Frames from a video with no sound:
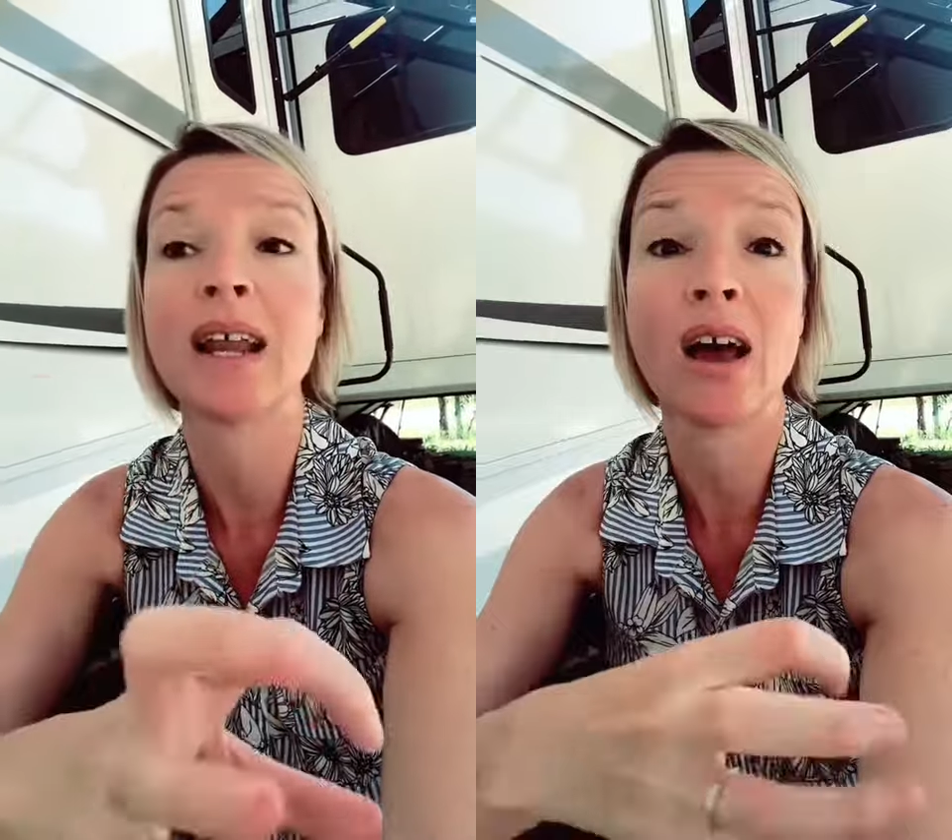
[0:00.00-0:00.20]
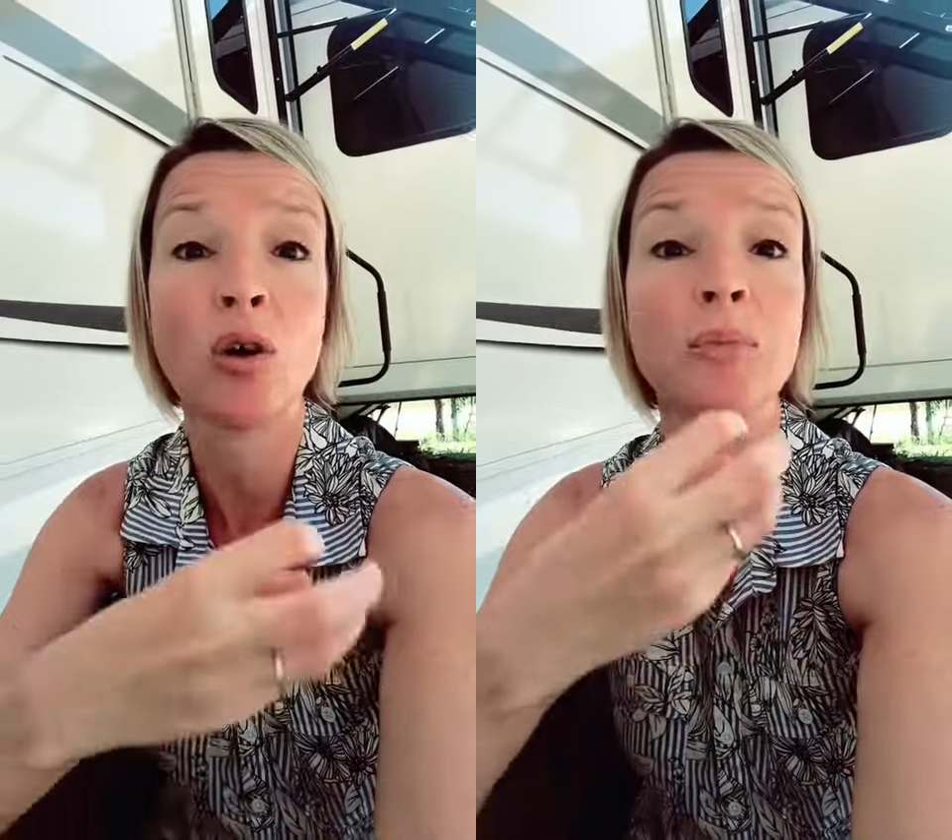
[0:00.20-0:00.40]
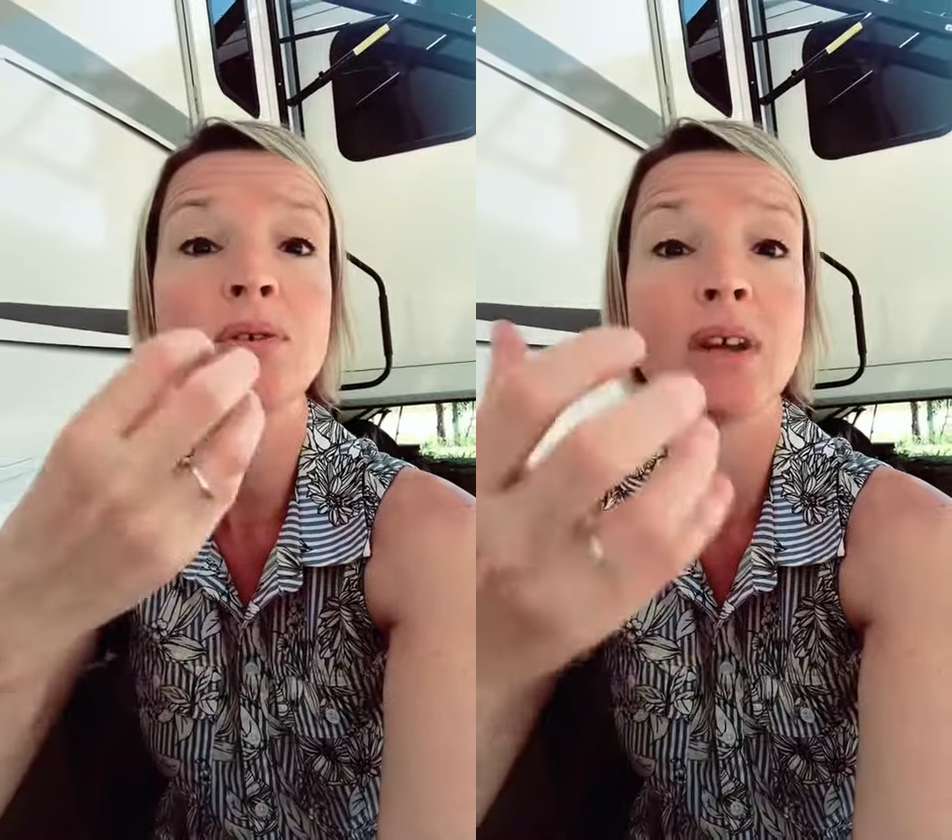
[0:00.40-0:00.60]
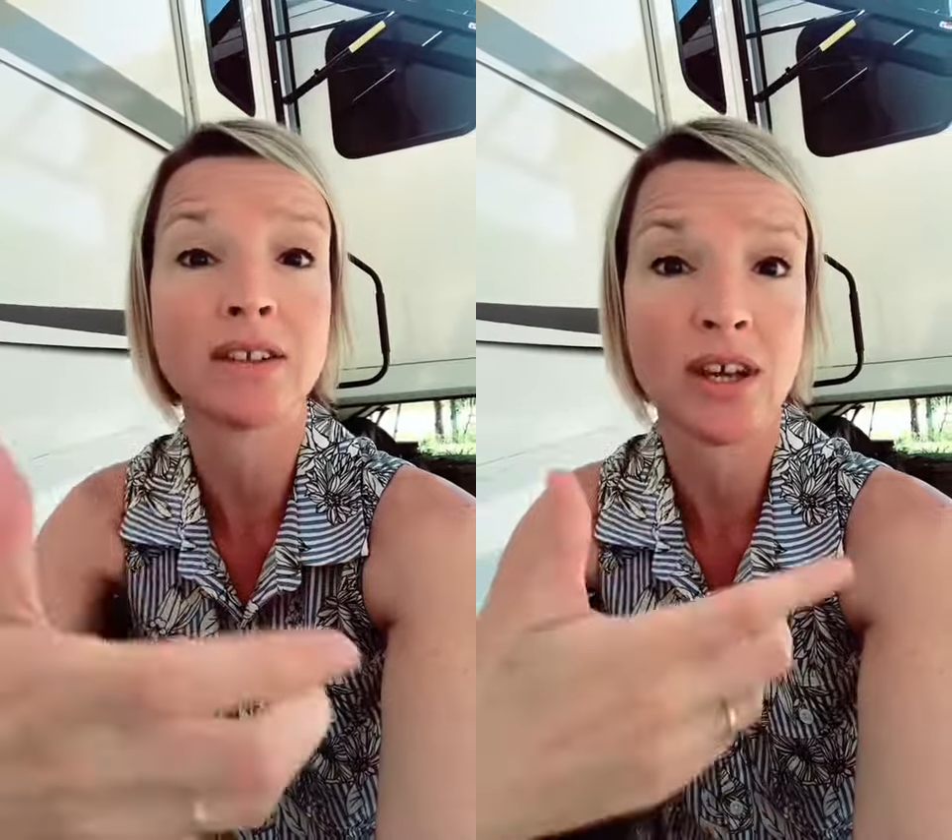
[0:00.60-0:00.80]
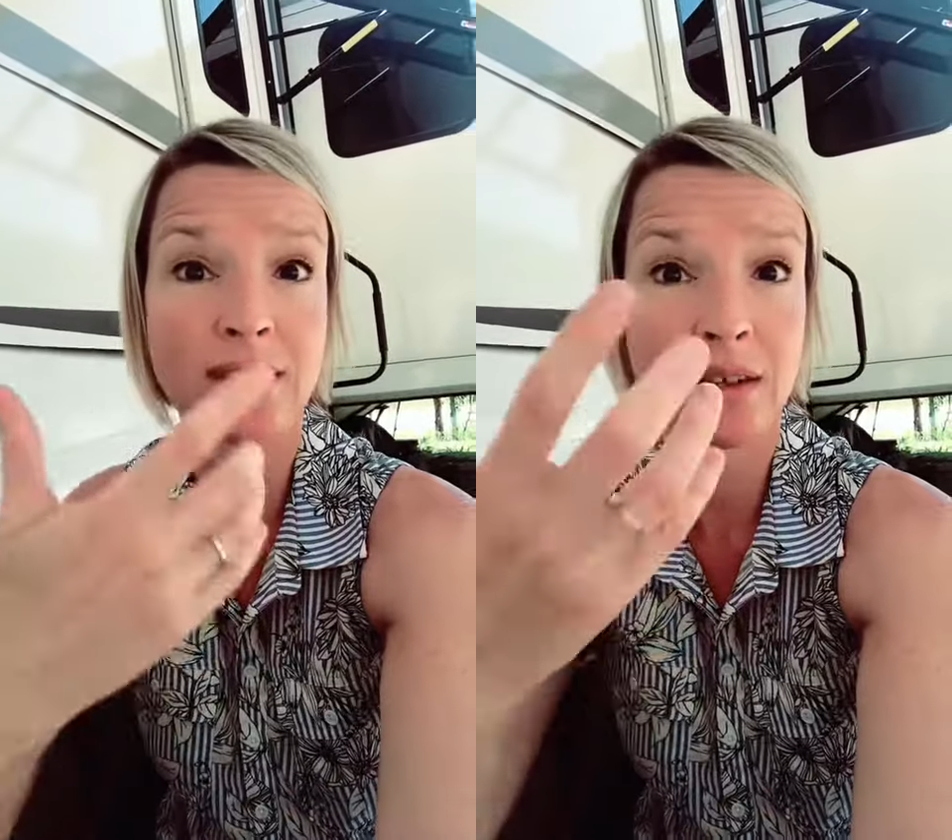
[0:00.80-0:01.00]
help you
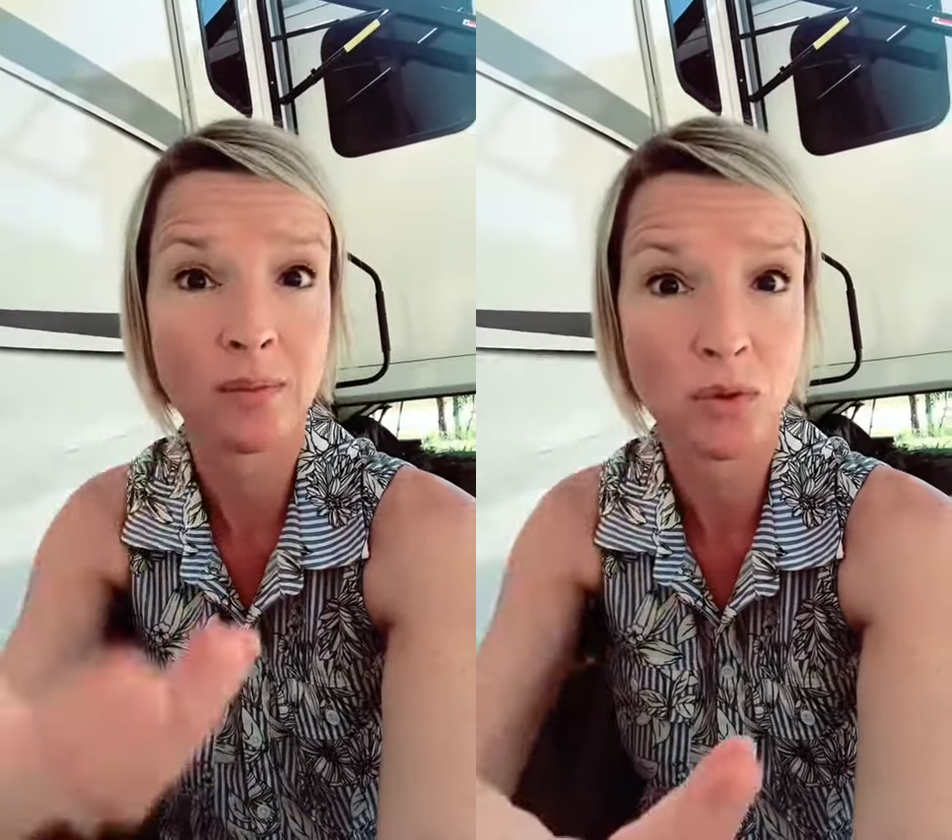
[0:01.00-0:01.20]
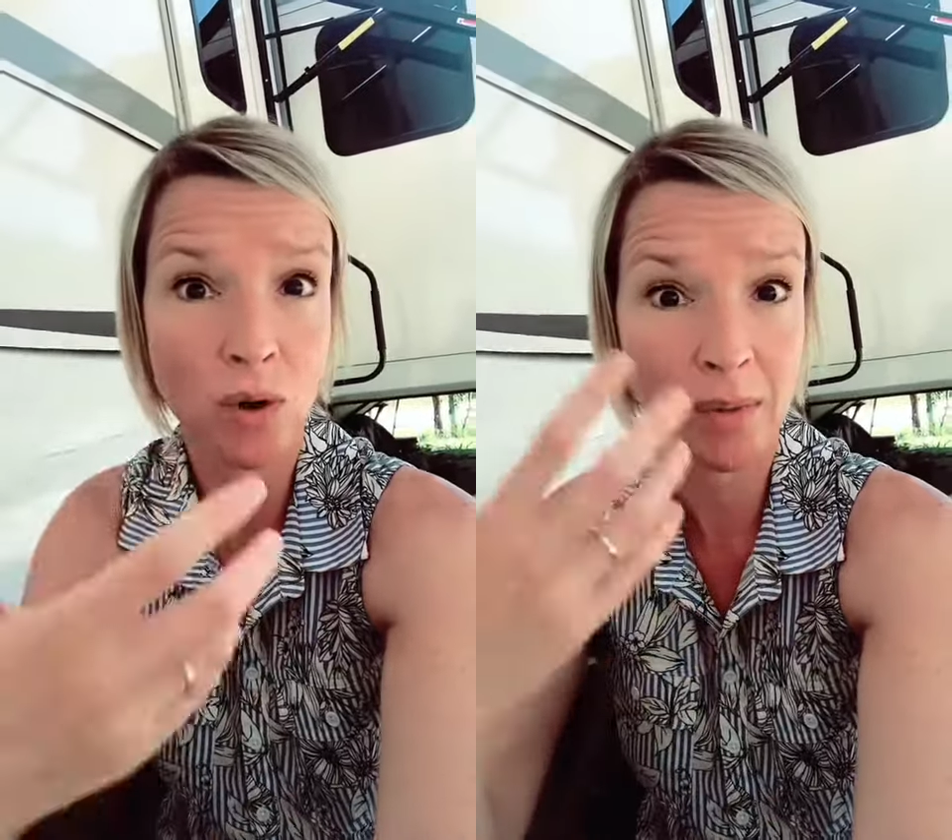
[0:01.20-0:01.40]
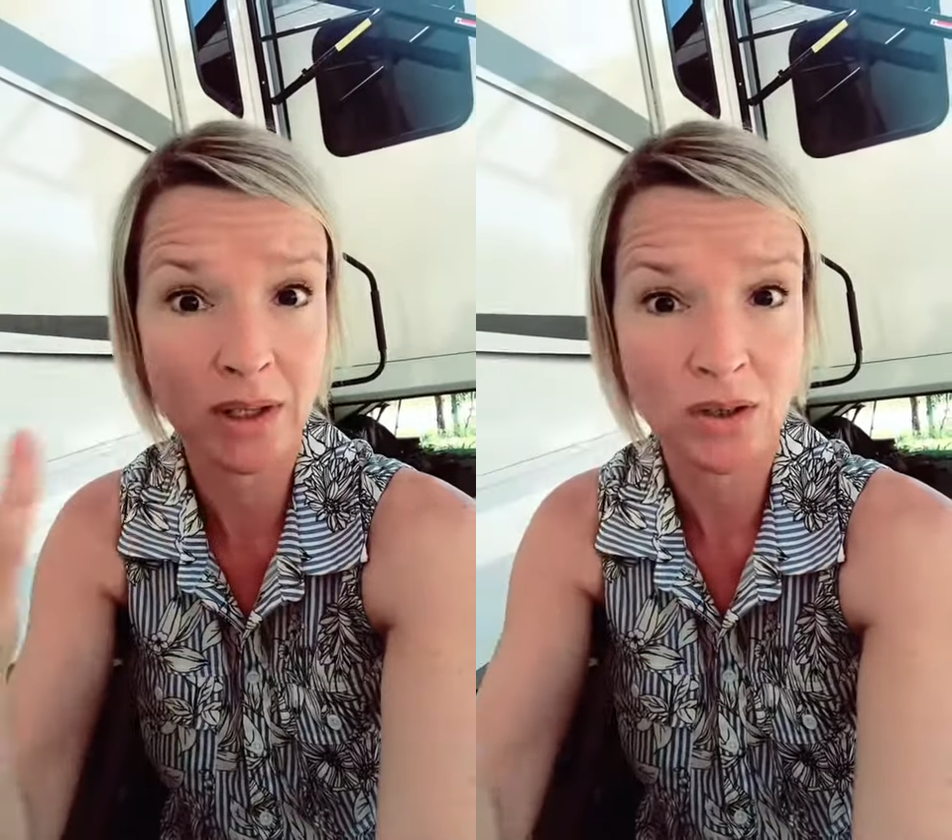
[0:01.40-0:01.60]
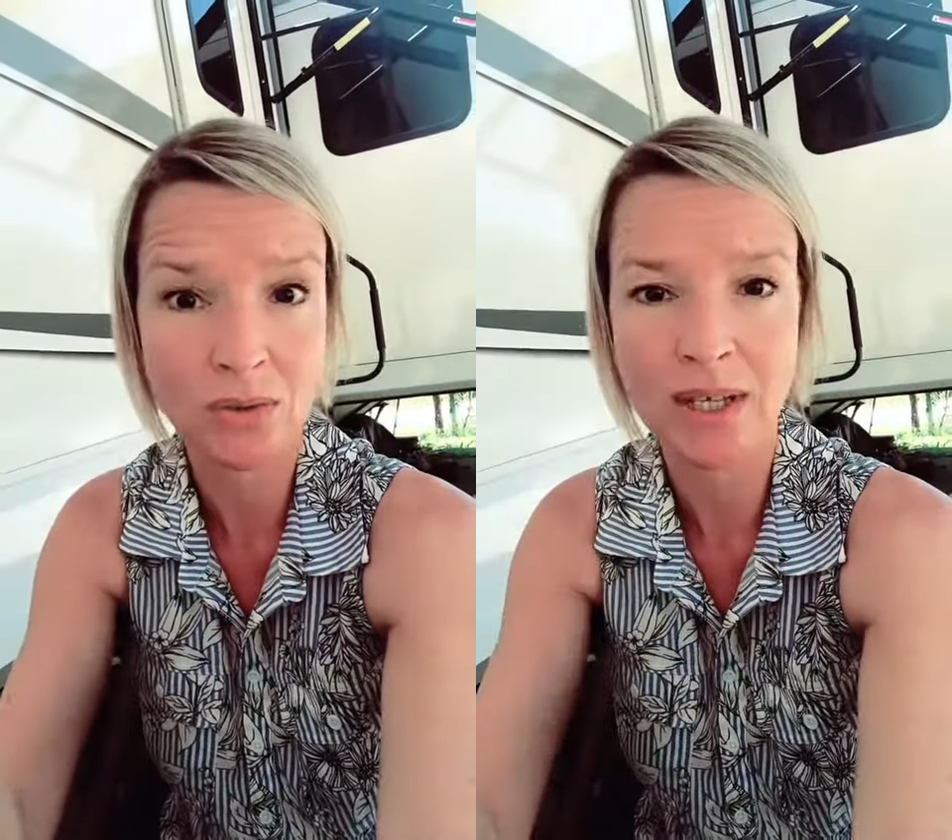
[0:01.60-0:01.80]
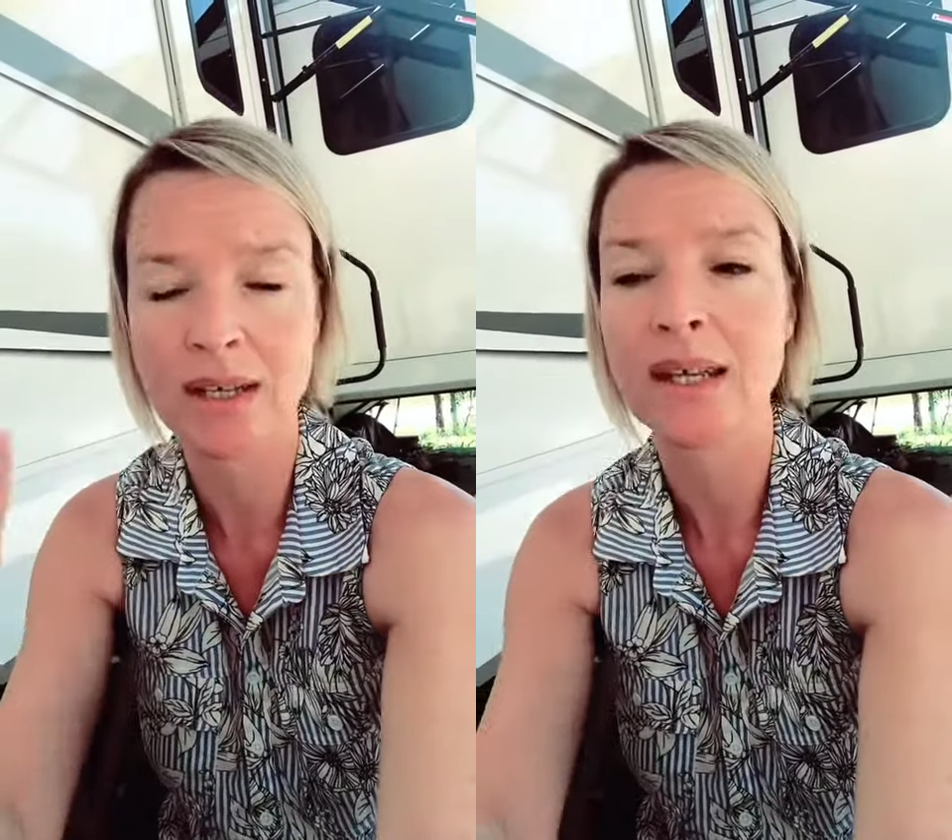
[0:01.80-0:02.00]
digest and absorb and
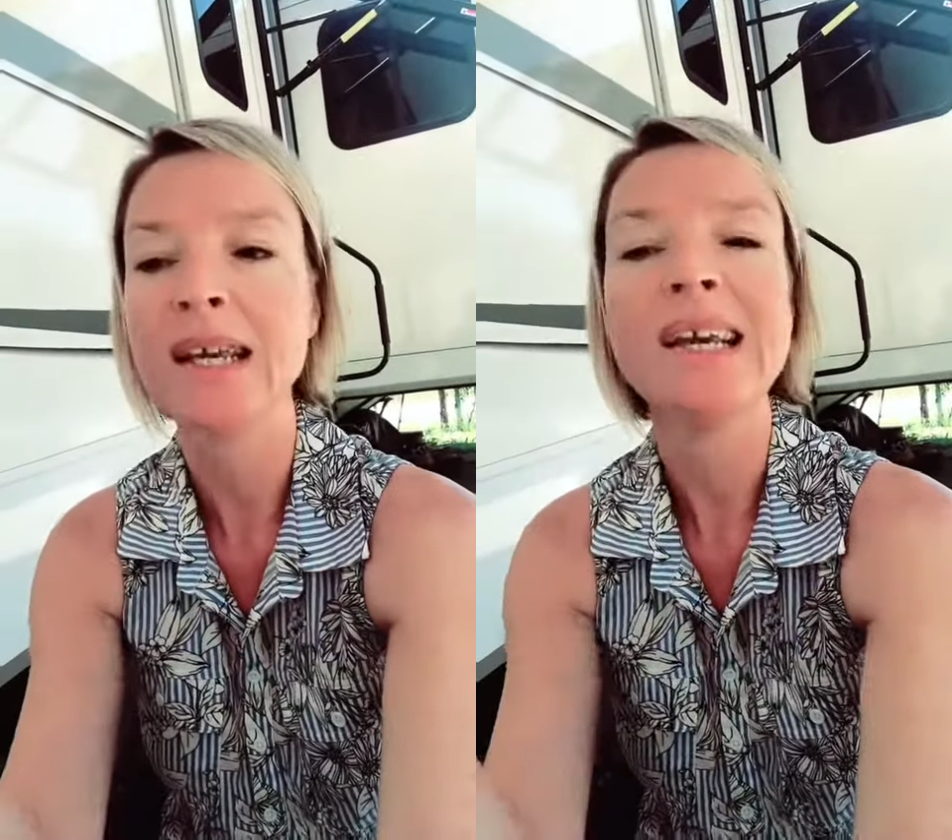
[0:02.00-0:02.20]
use it.